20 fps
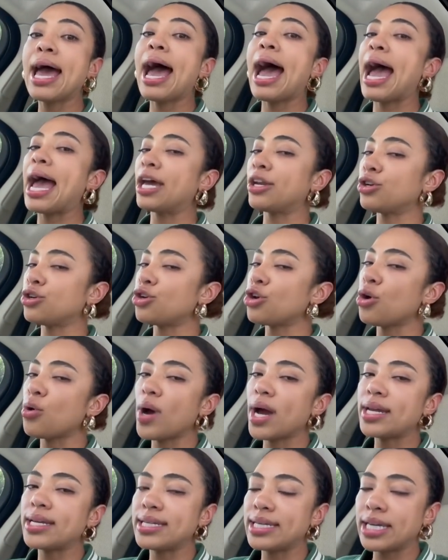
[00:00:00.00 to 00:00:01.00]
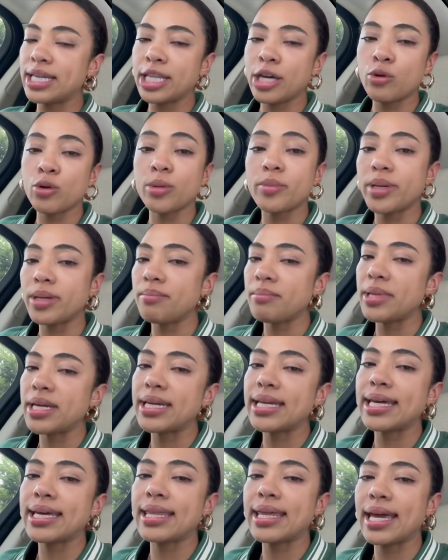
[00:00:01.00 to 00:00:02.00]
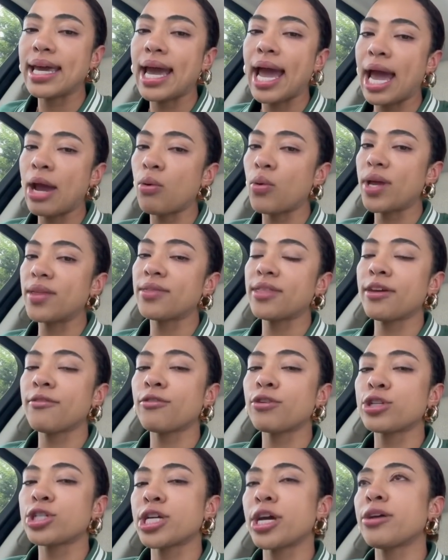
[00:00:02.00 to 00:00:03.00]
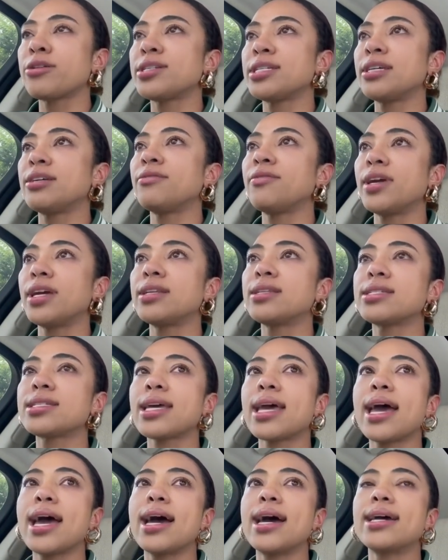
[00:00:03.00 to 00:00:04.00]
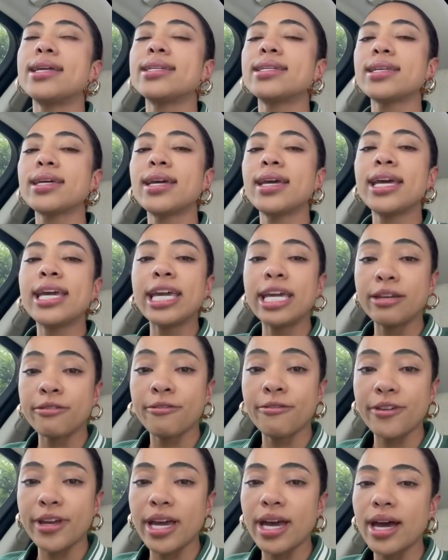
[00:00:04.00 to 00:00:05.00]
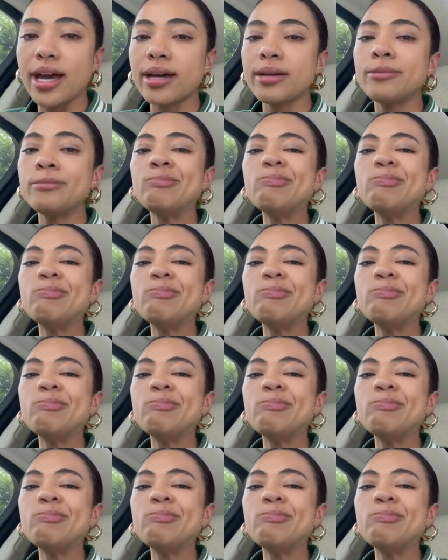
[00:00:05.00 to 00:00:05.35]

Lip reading: I had no idea there would be media there. I went there for a charity event, and in fear,